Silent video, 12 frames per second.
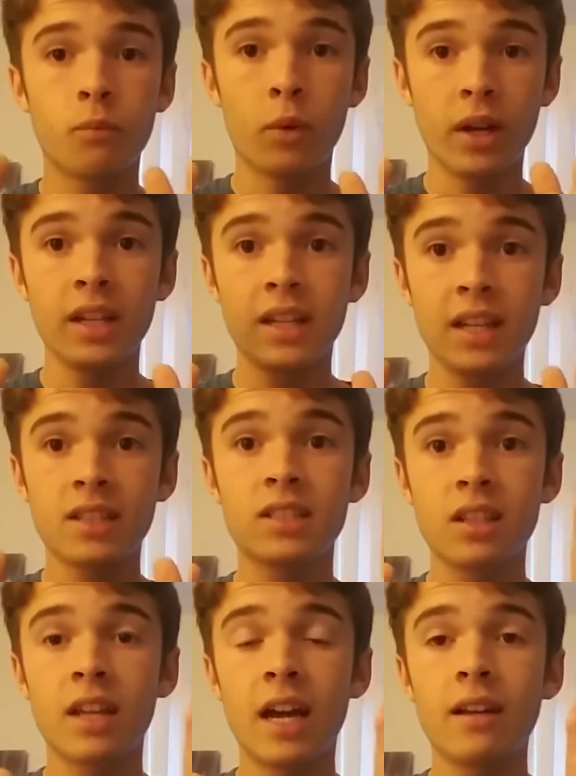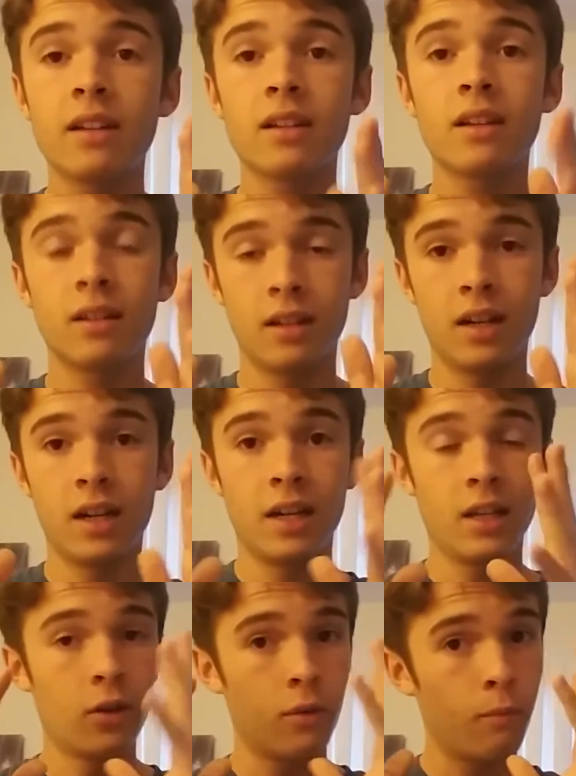When it gets to that uh,
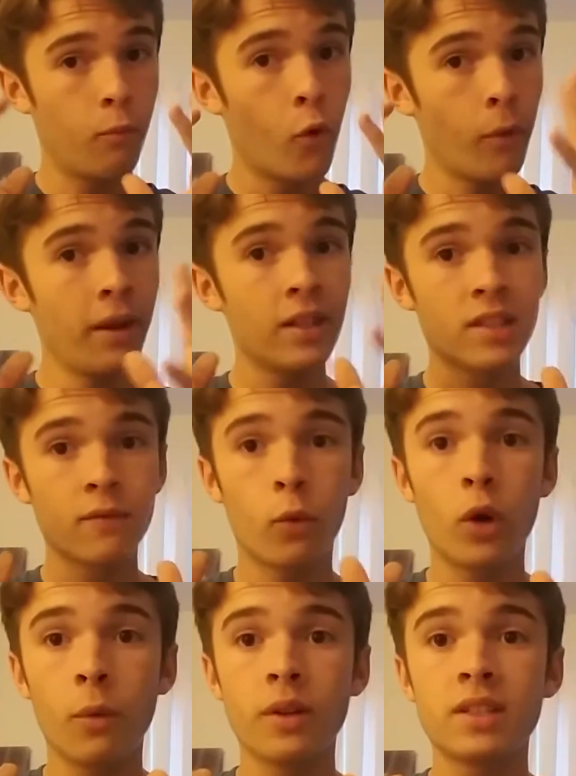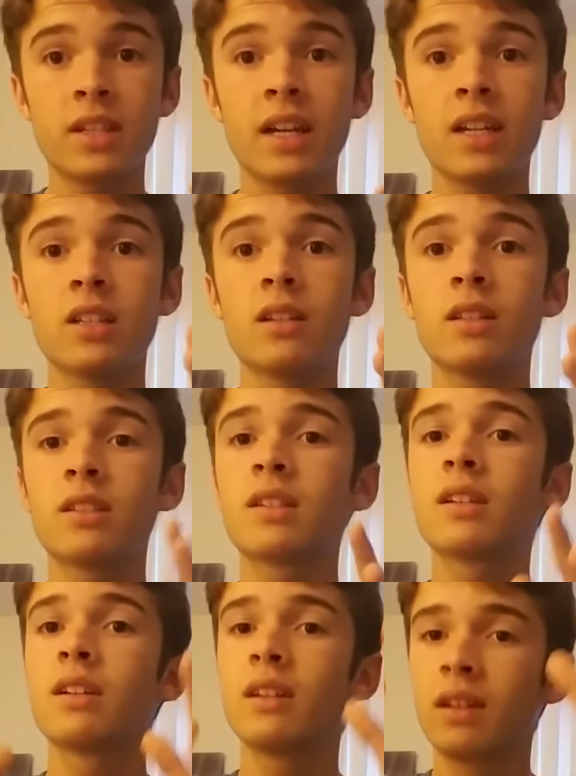you know, four minutes and forty-one
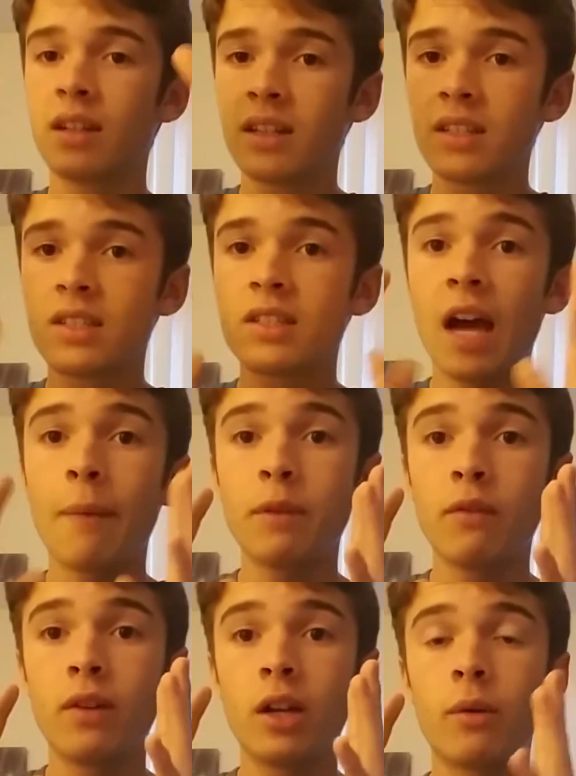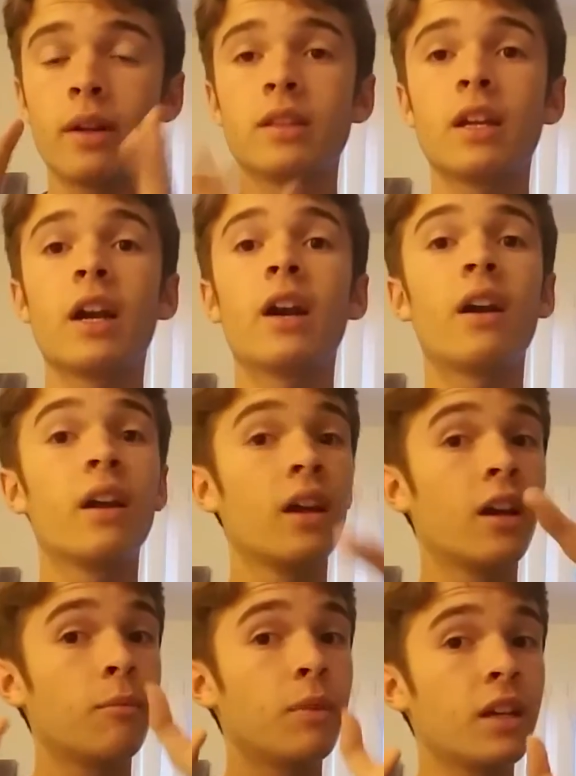seconds, stop the video right there,
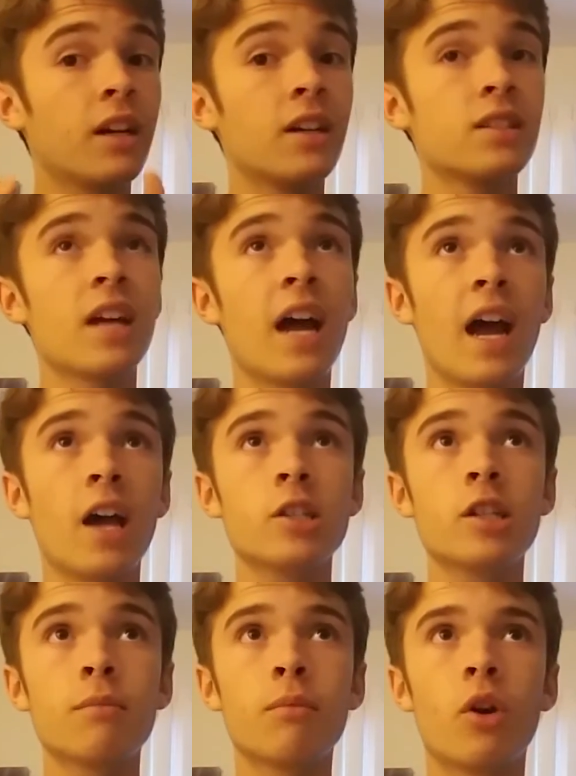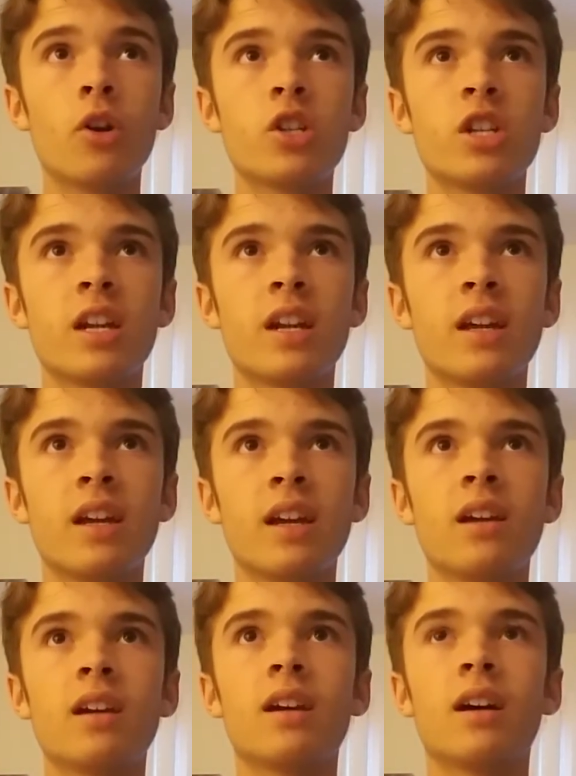because the Aston Martin
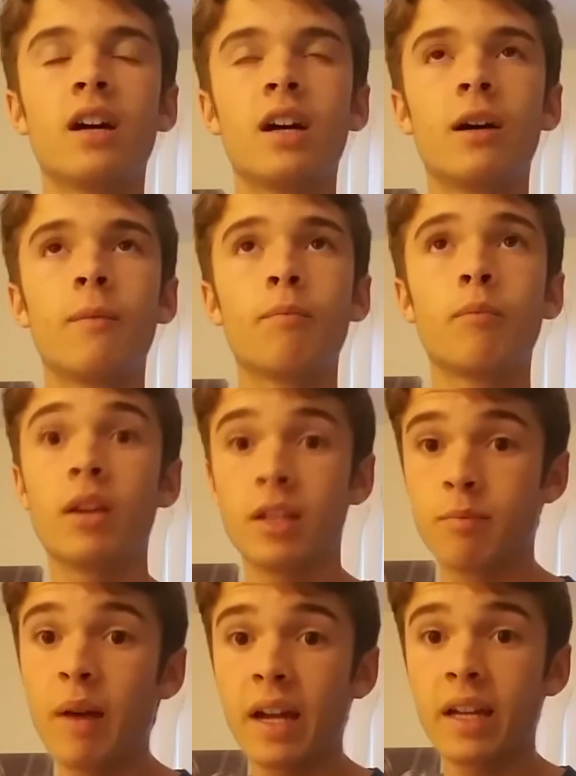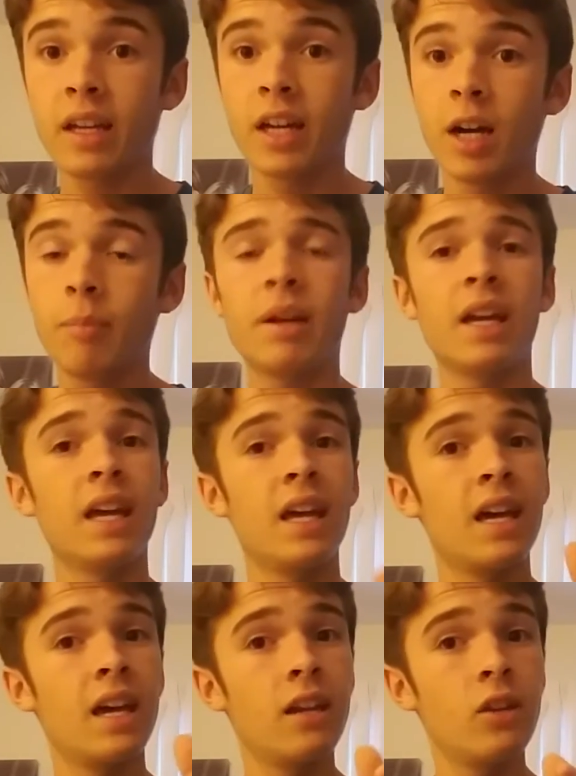um, is backing up
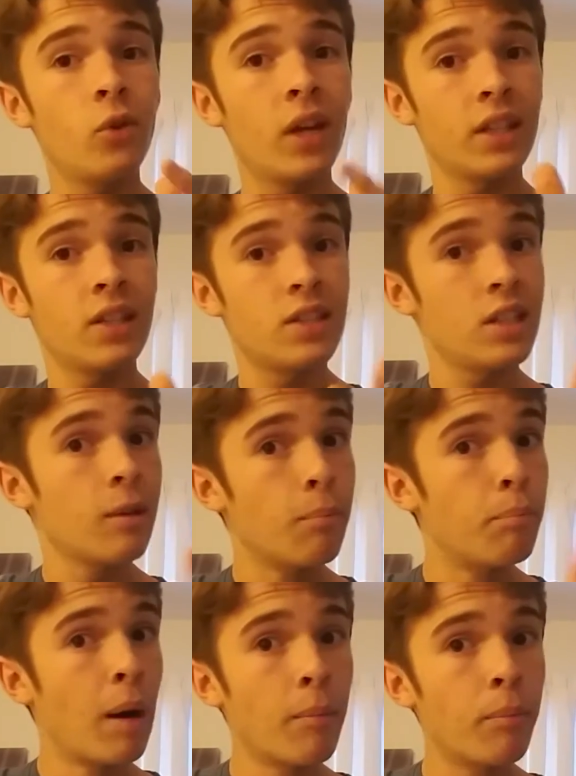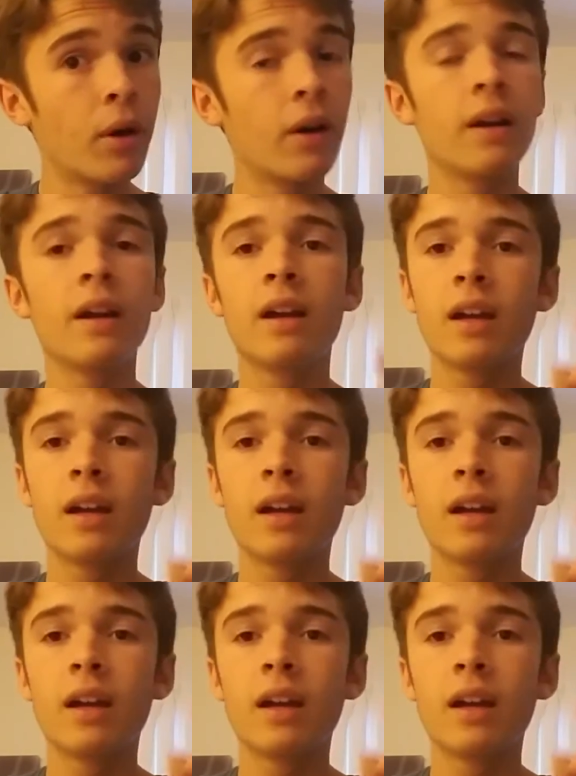and you get to see the bumper.